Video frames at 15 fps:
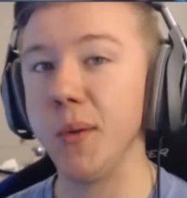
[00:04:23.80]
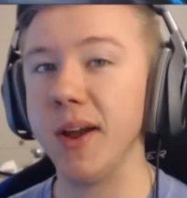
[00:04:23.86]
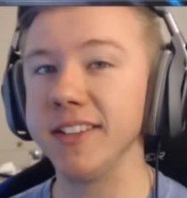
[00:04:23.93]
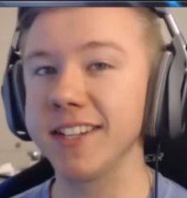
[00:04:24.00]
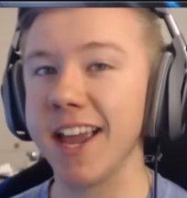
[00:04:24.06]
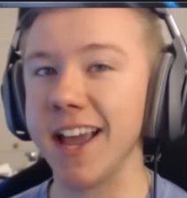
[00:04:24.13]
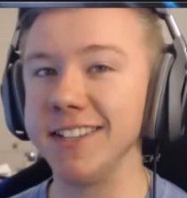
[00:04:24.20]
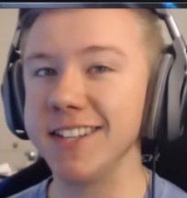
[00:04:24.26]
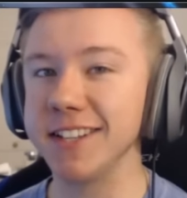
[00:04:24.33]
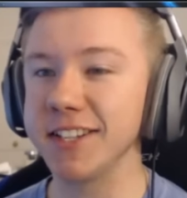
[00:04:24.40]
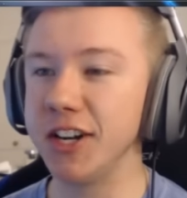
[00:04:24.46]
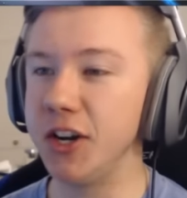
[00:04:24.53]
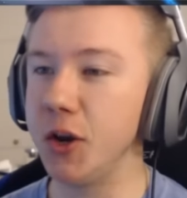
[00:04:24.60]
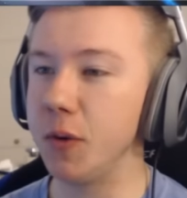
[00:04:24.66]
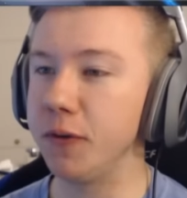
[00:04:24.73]
Anyways, guys, that's
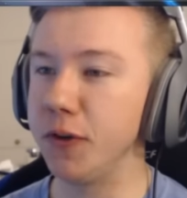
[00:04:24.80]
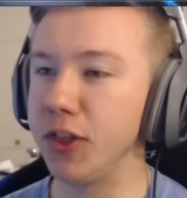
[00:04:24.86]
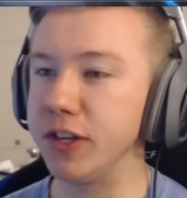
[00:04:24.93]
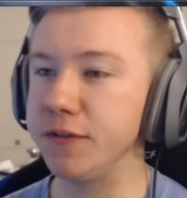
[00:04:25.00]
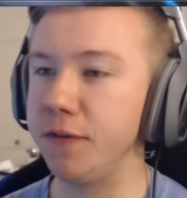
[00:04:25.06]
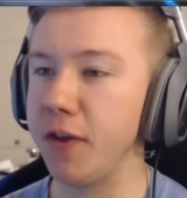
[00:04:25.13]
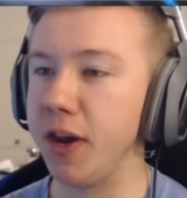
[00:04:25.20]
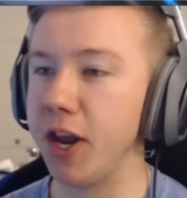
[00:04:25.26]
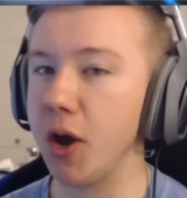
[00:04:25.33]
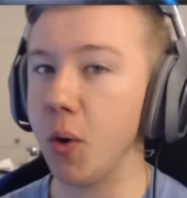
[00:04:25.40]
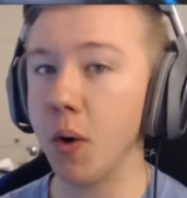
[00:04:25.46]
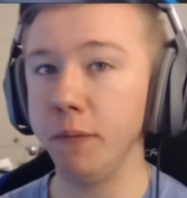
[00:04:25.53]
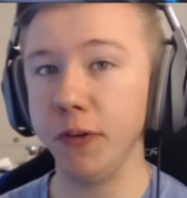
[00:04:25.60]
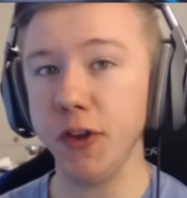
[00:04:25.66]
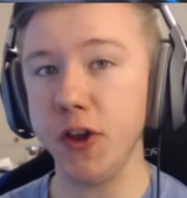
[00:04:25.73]
going to do it for this
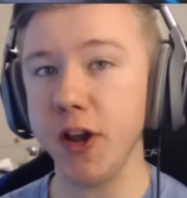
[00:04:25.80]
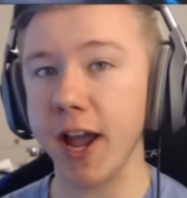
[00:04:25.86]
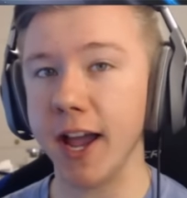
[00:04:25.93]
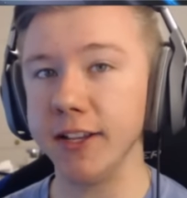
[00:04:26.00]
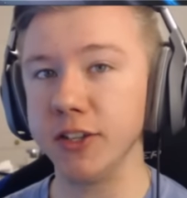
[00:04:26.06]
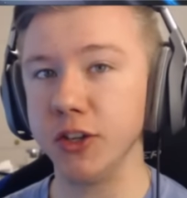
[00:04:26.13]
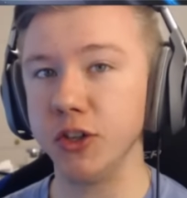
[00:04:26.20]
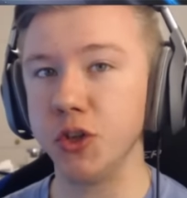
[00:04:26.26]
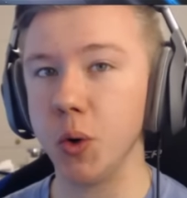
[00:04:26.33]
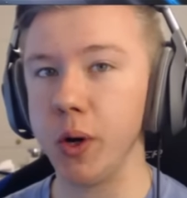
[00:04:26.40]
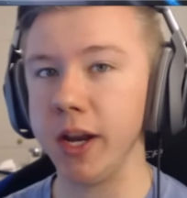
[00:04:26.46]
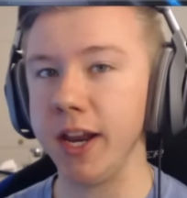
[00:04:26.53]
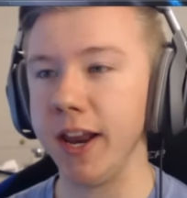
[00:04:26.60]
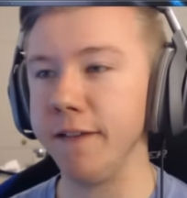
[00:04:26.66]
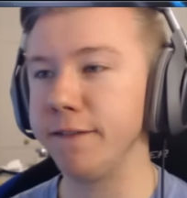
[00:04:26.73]
video. Hopefully you guys enjoyed it.